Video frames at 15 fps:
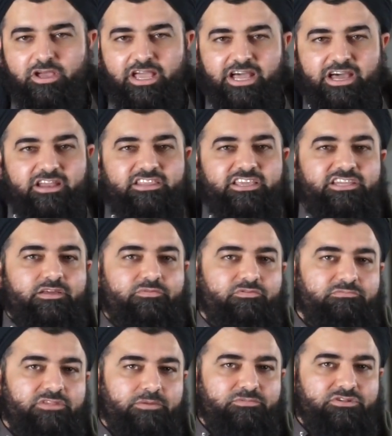How did they end up
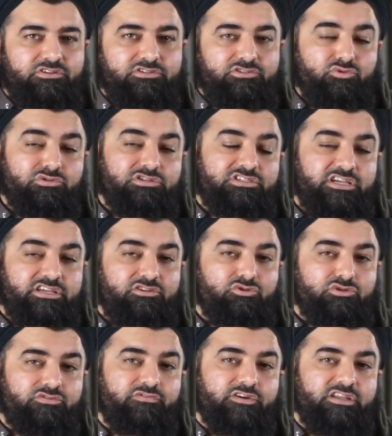from that? place? Because Sayyidina
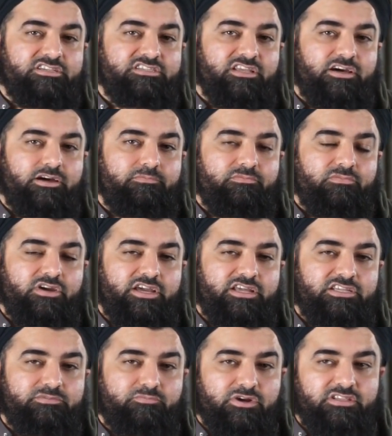Yusuf salam
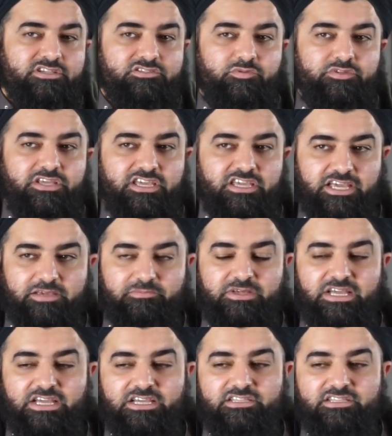and his brothers, when they came,